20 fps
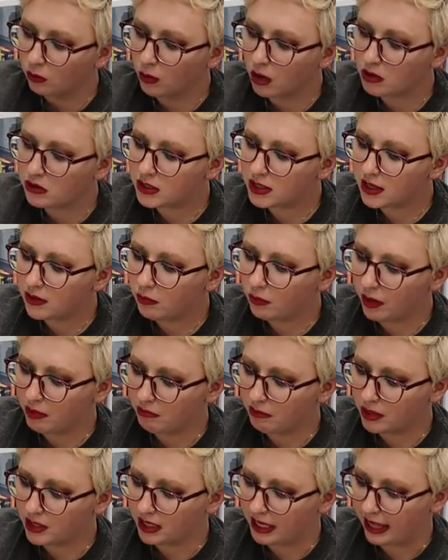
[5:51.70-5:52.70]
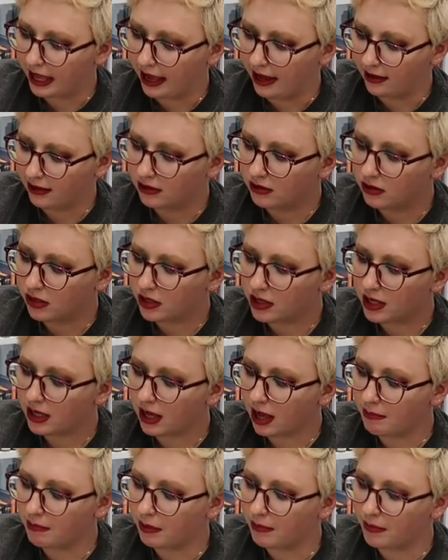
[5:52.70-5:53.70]
Rosie whimpered again,
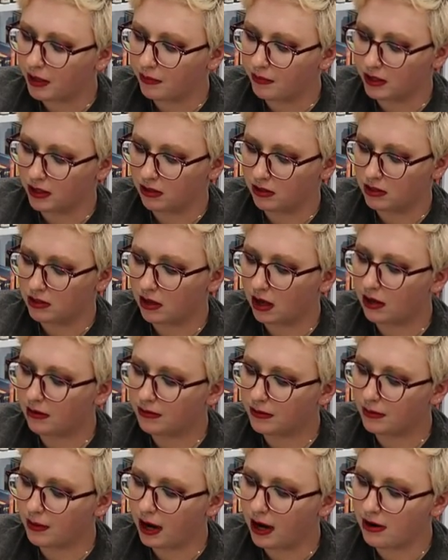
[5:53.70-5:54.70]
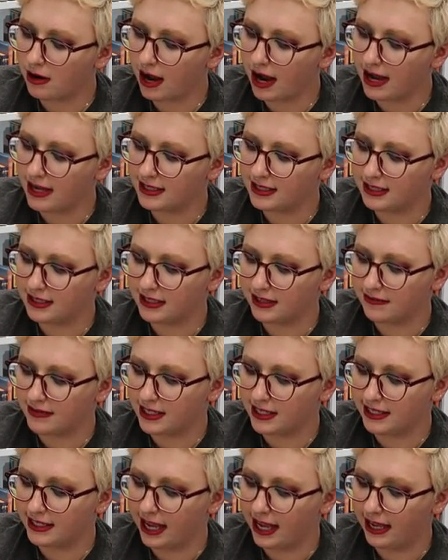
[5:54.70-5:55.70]
looking up at me with her soft brown eyes as
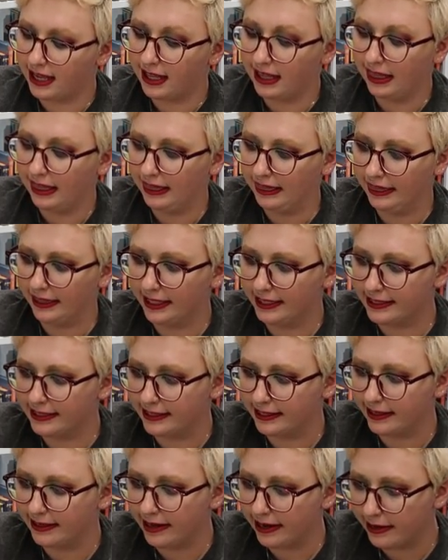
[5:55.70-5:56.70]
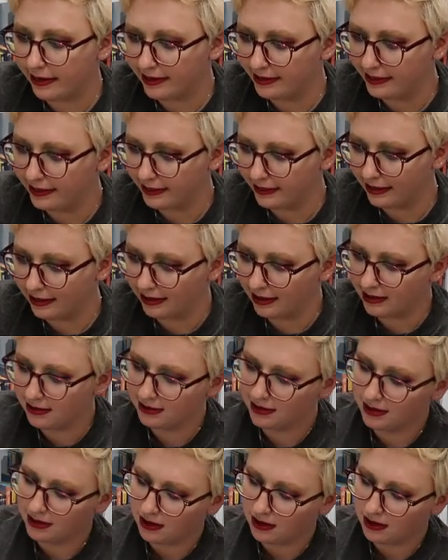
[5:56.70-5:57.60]
if to say, "Let's get out of here."